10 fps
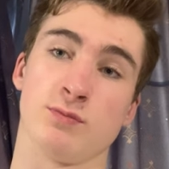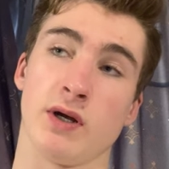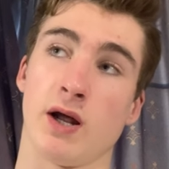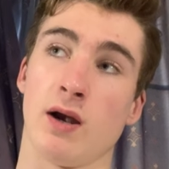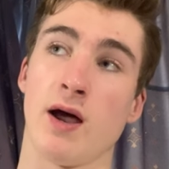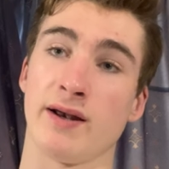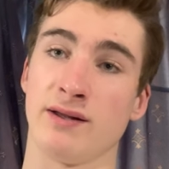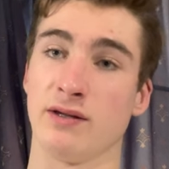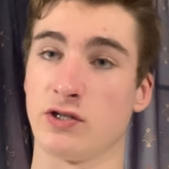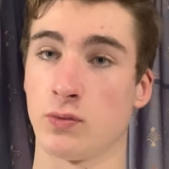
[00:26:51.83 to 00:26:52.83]
but
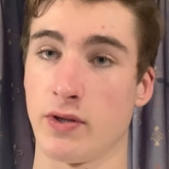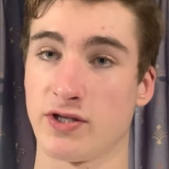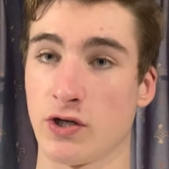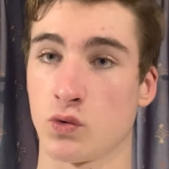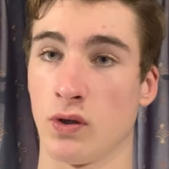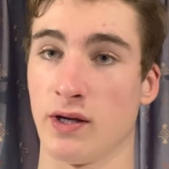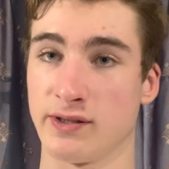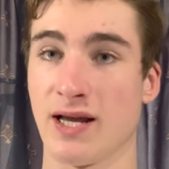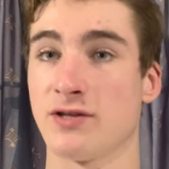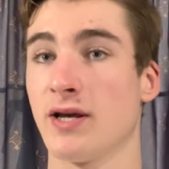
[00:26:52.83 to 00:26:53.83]
aligning this with
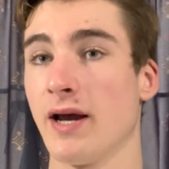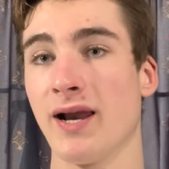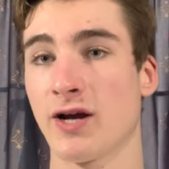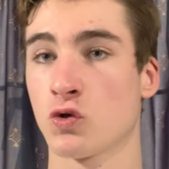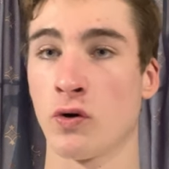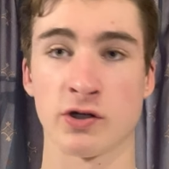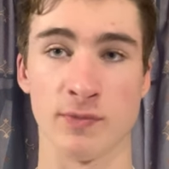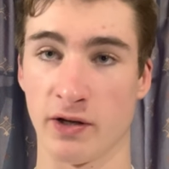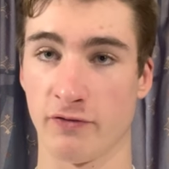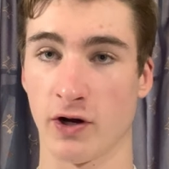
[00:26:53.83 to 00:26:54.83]
centralized, let's say, electronics
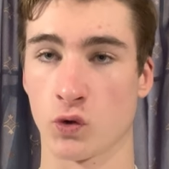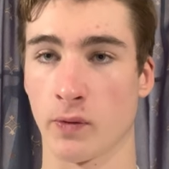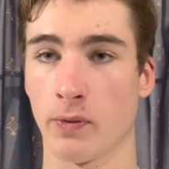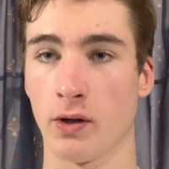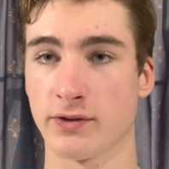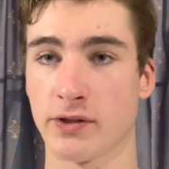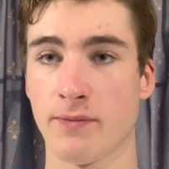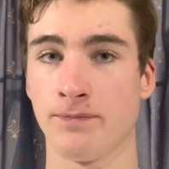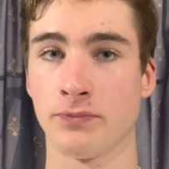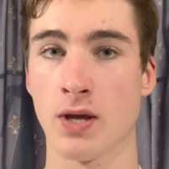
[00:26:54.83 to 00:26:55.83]
manufacturing plants.
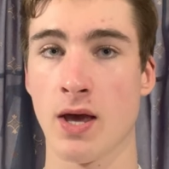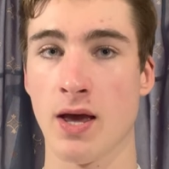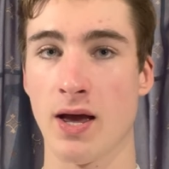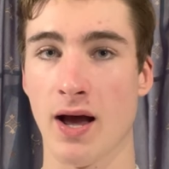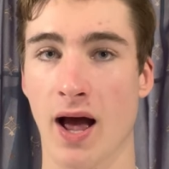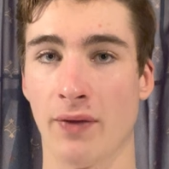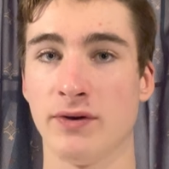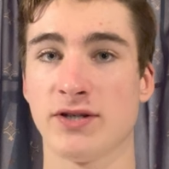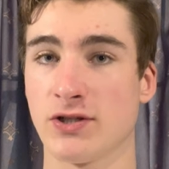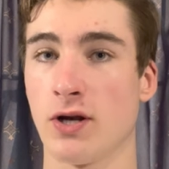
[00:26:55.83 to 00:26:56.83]
And
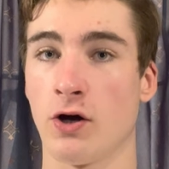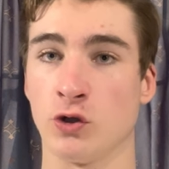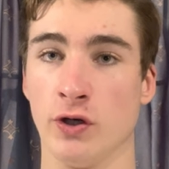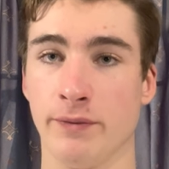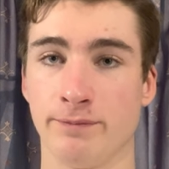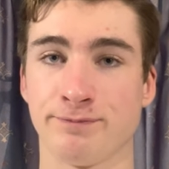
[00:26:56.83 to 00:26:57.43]
this is largely